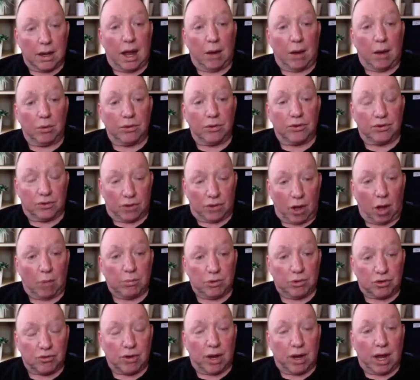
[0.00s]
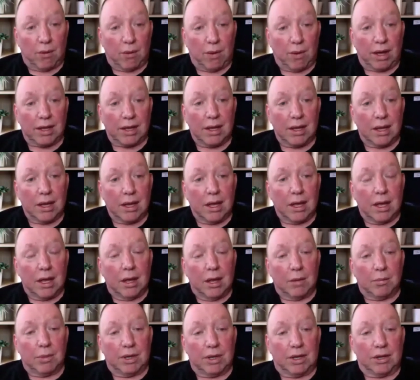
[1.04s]
i would stop straight away
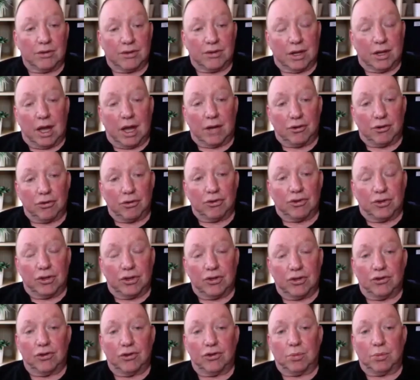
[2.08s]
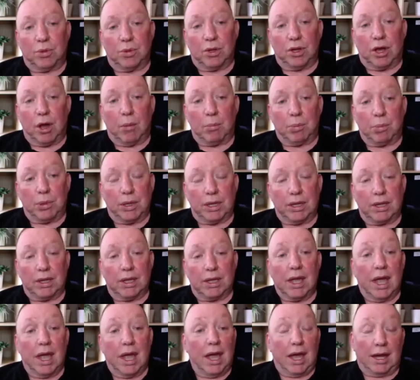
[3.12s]
because yeah. I, I, trust his judgment
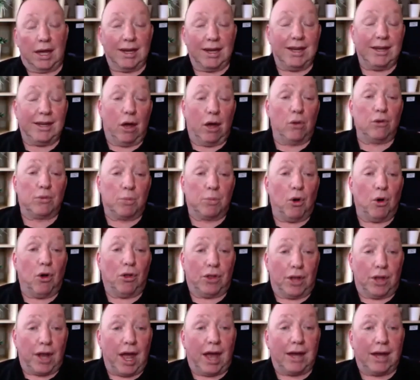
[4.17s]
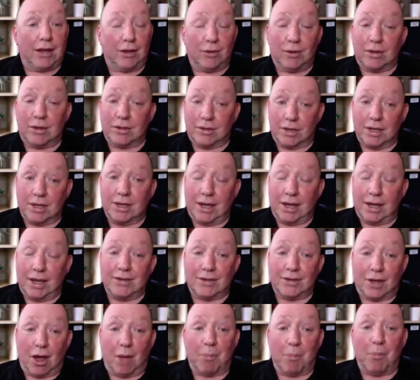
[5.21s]
completely and he knows more than i do because he,
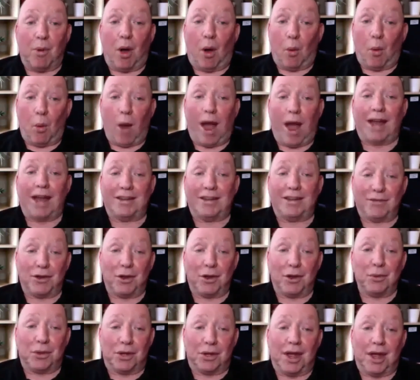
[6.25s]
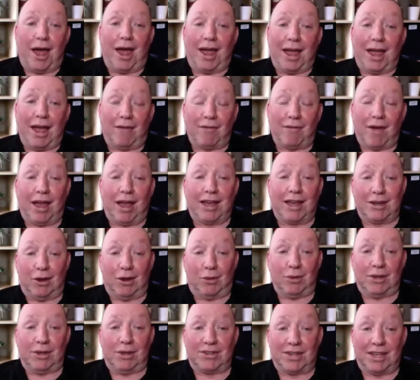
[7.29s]
he's got a wider view than i have i can
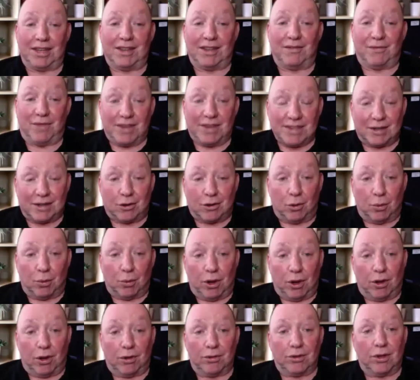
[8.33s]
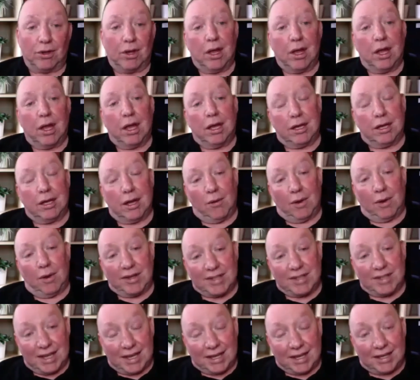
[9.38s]
only see the physical world you know
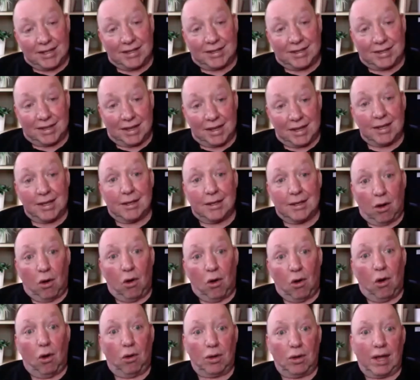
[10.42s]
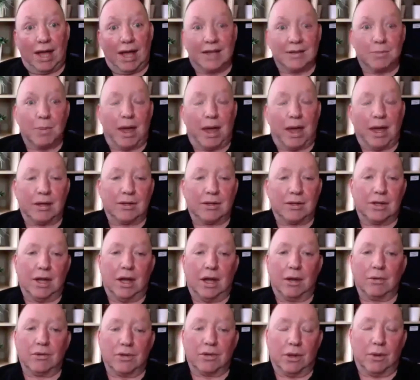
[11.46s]
as he can see all aspects you
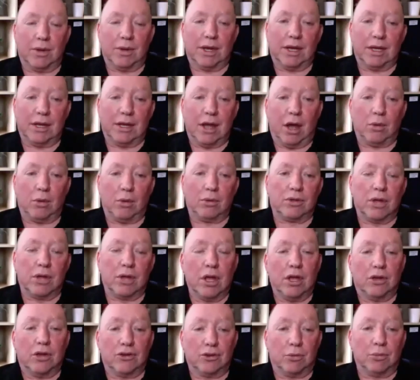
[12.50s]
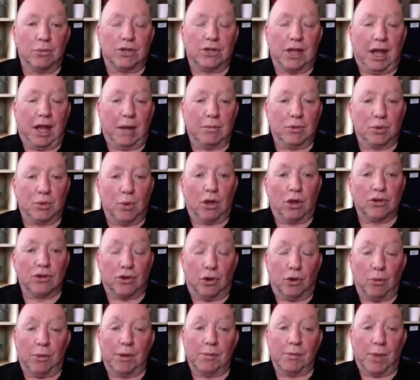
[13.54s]
know so he knows mm-hmm. sometimes what's
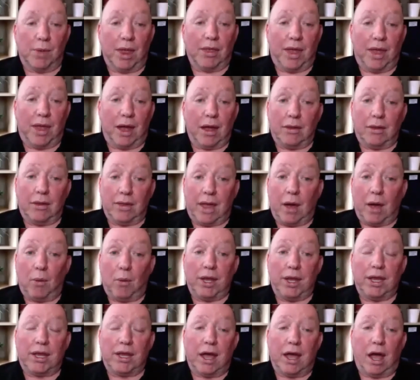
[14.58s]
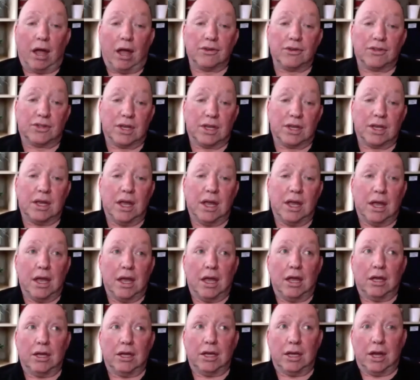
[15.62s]
coming that, that that we can't see
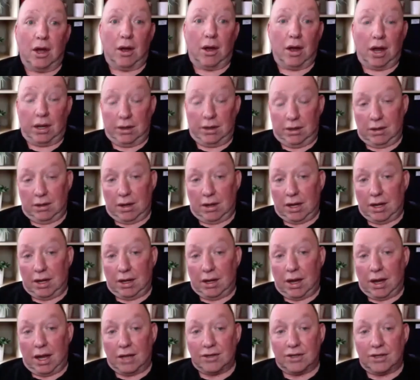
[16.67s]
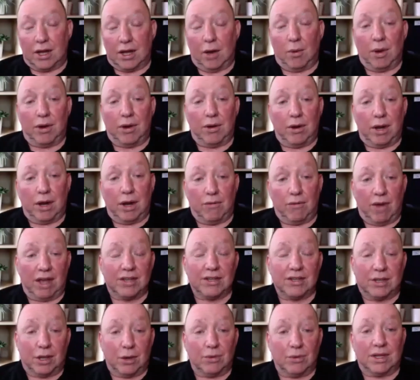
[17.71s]
you know, and, and as you know, in, in
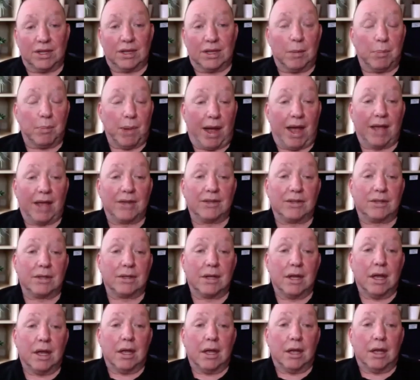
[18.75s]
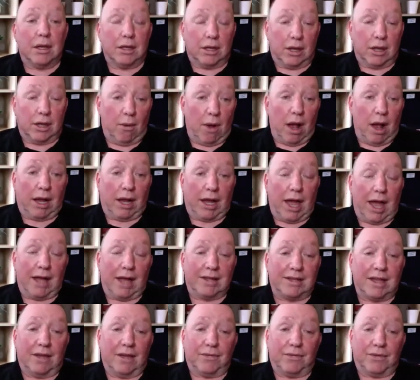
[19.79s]
rescues in the past, you know, our
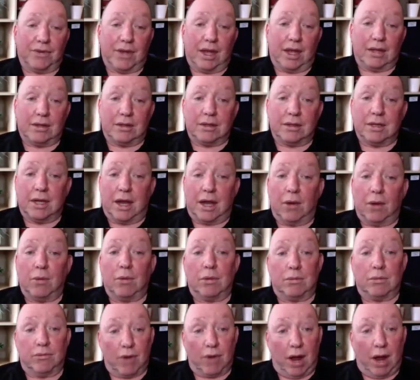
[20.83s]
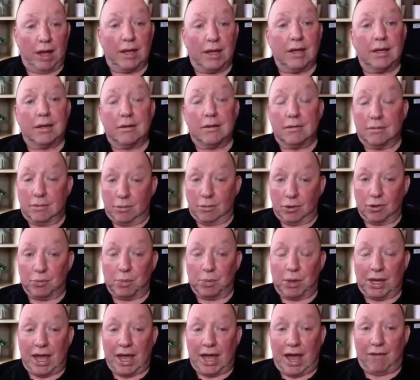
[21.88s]
guides have said, you know, right, just
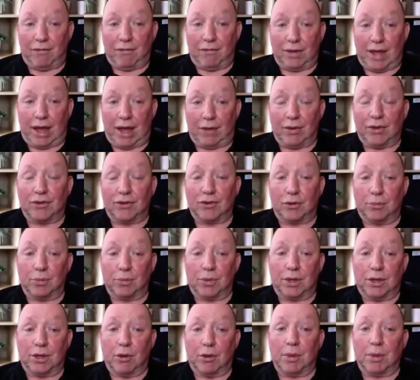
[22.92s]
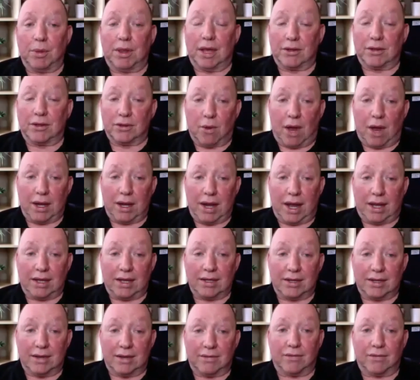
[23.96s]
be careful now, there's something coming that's quite
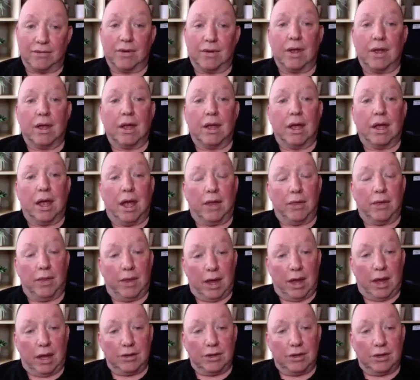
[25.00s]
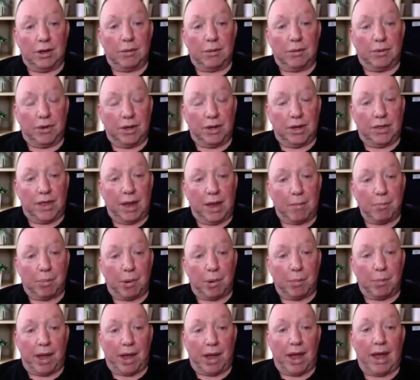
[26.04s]
negative. Yeah. And, and you, you're then
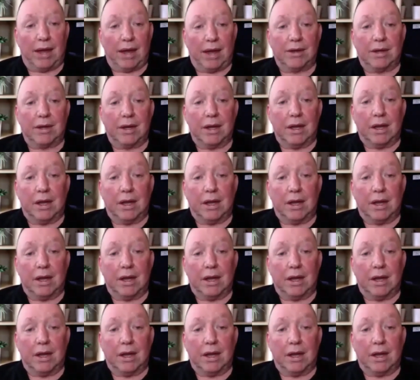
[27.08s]
prepared.